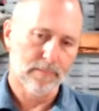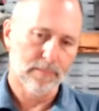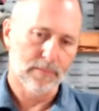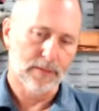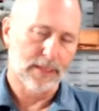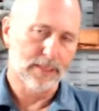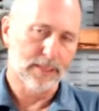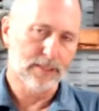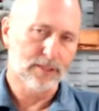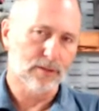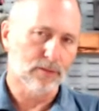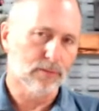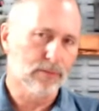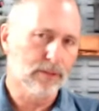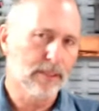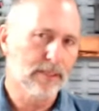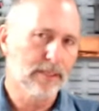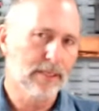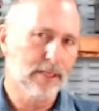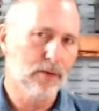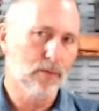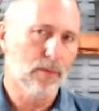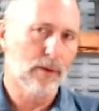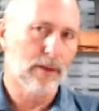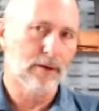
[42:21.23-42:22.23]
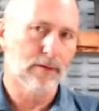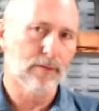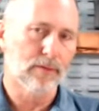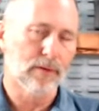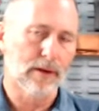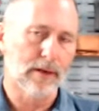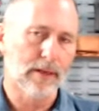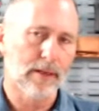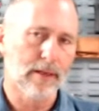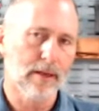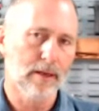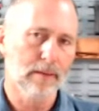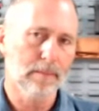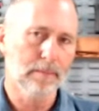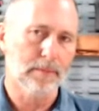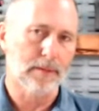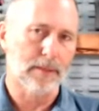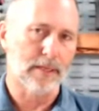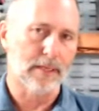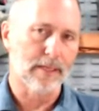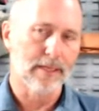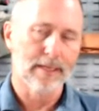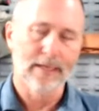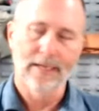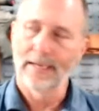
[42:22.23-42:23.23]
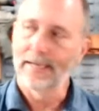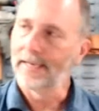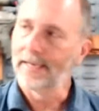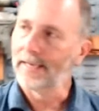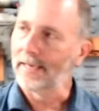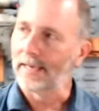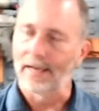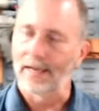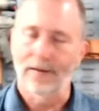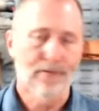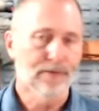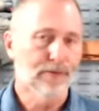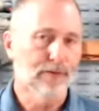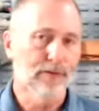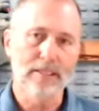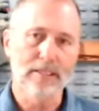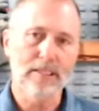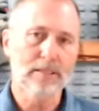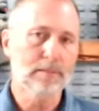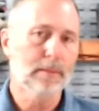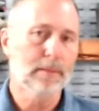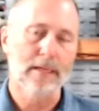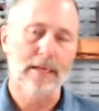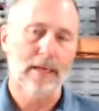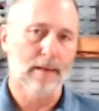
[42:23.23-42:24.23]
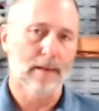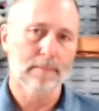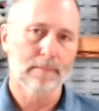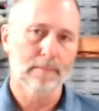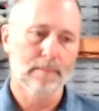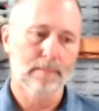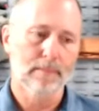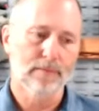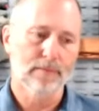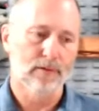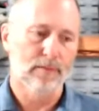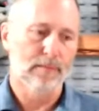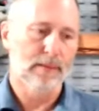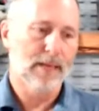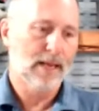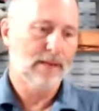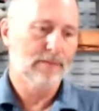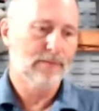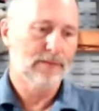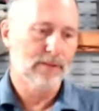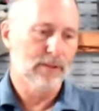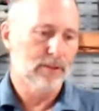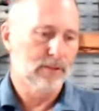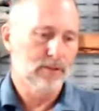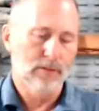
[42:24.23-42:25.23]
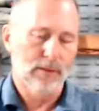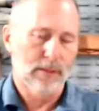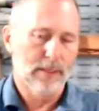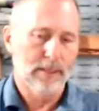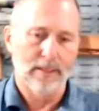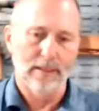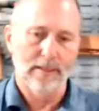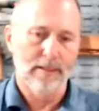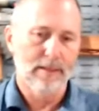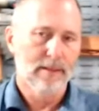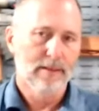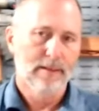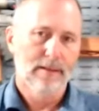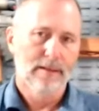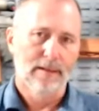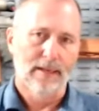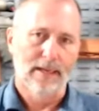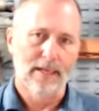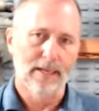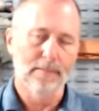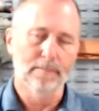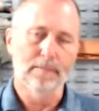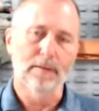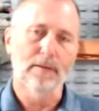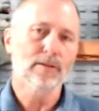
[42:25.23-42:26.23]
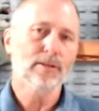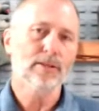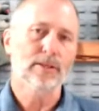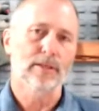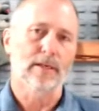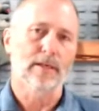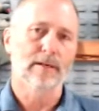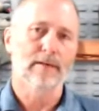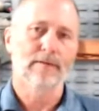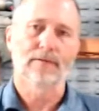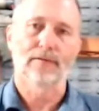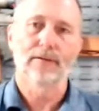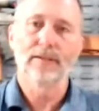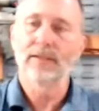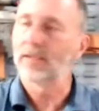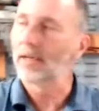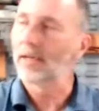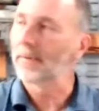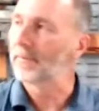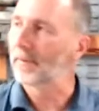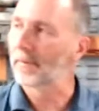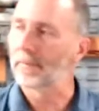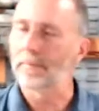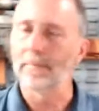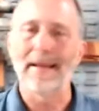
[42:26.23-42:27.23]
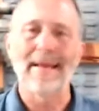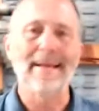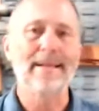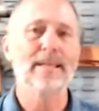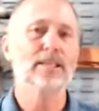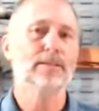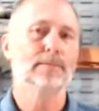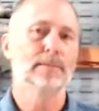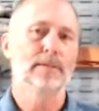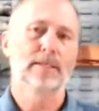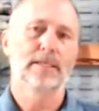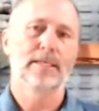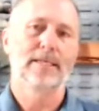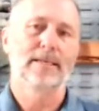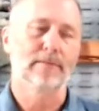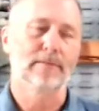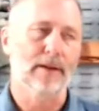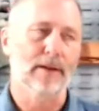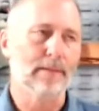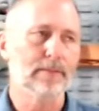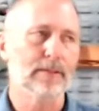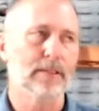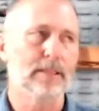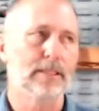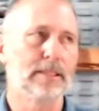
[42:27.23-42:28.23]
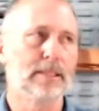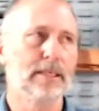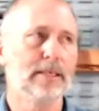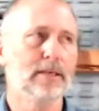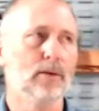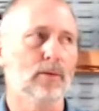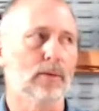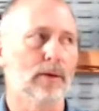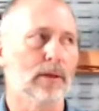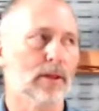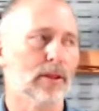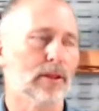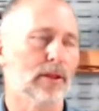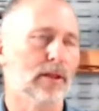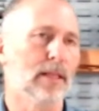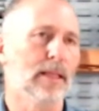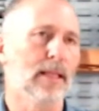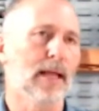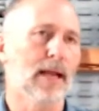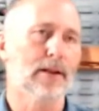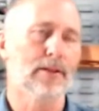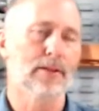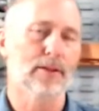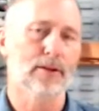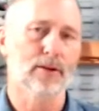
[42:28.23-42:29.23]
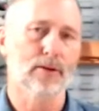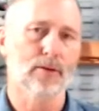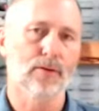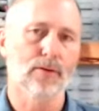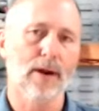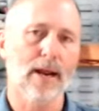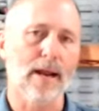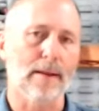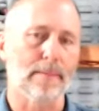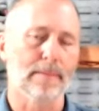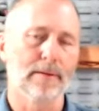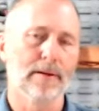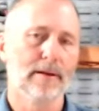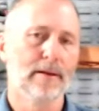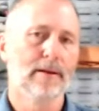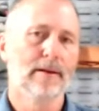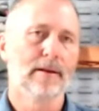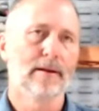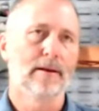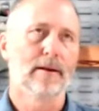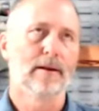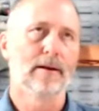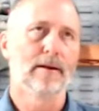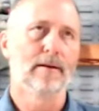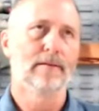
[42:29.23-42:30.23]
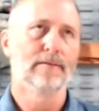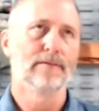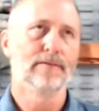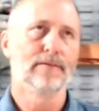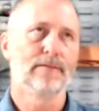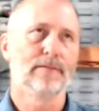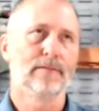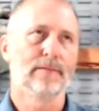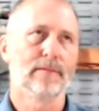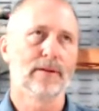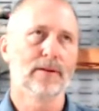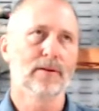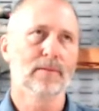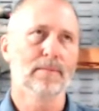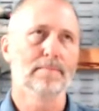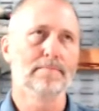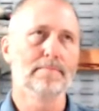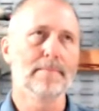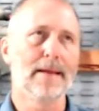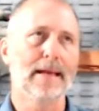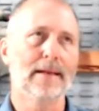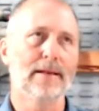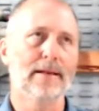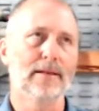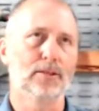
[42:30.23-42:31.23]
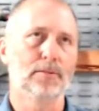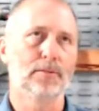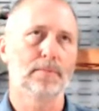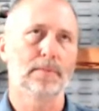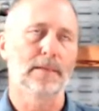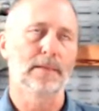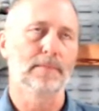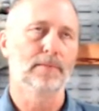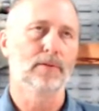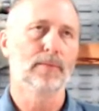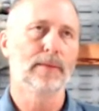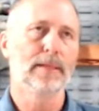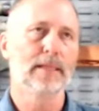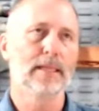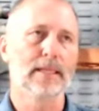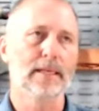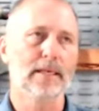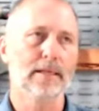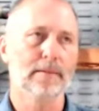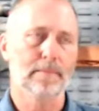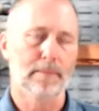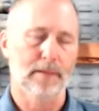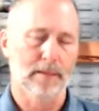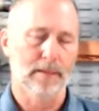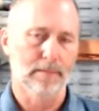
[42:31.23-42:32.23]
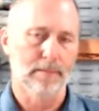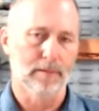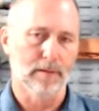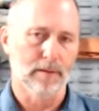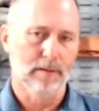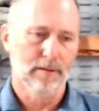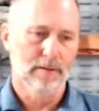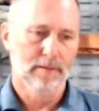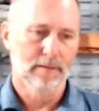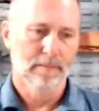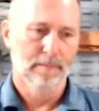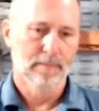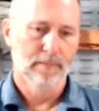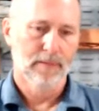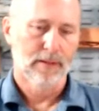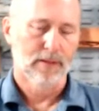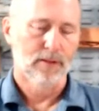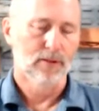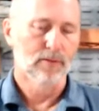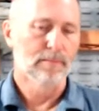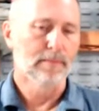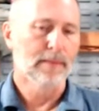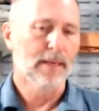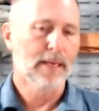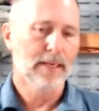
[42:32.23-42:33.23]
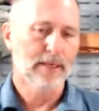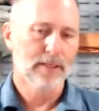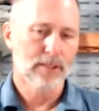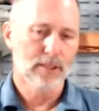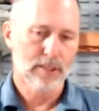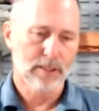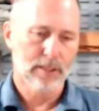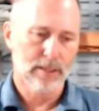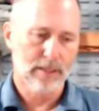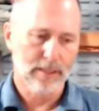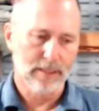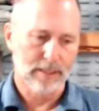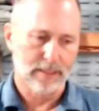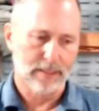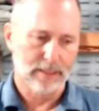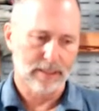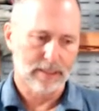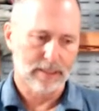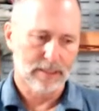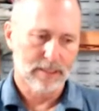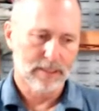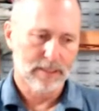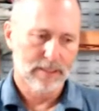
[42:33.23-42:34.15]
It's a really neat way to run a company. It frees me up from having to do any bullshit. It frees up our management team from having to deal with a lot of the crap of, we don't manage people, we lead people. You manage things.